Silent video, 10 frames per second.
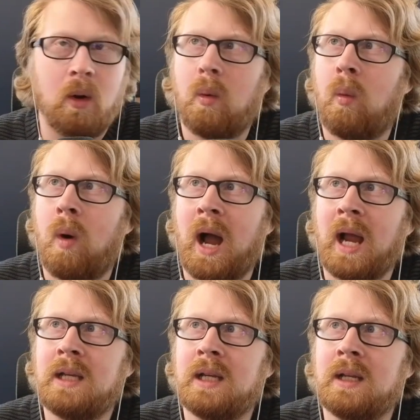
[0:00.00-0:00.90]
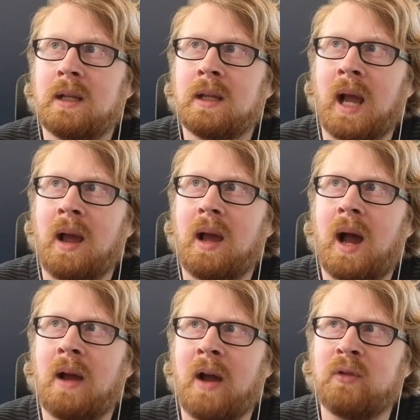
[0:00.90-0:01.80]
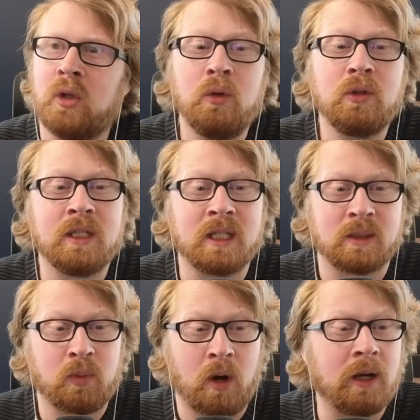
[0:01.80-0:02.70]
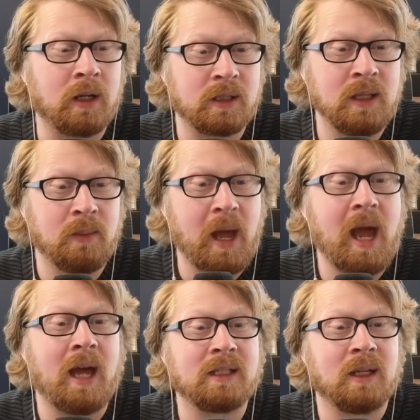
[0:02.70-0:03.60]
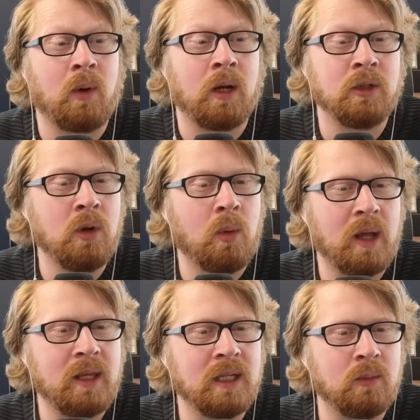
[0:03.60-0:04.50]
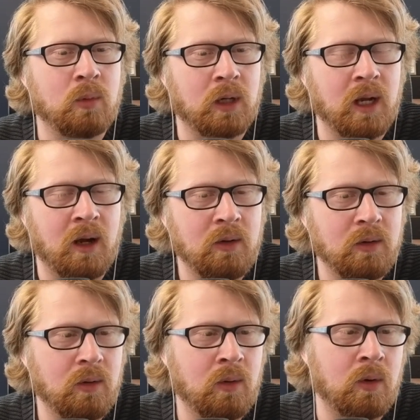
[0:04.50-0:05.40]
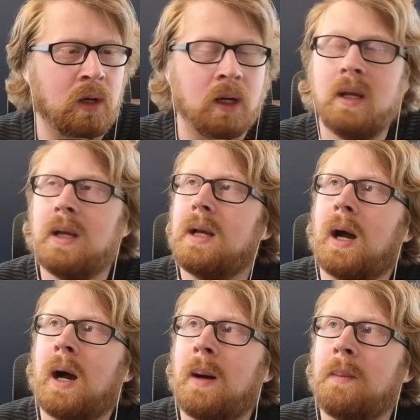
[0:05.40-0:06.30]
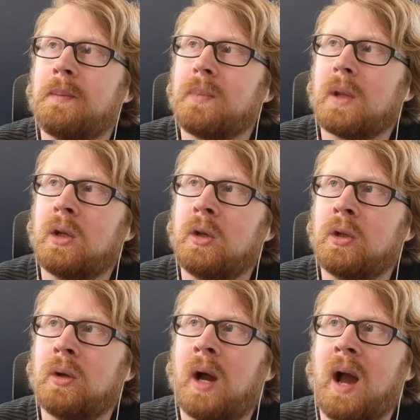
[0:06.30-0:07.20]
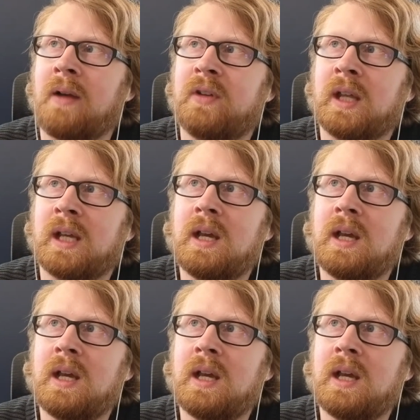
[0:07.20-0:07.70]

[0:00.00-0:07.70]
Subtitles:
why did like I've used this product in the past, like why do you know why they didn't work out? Or I feel like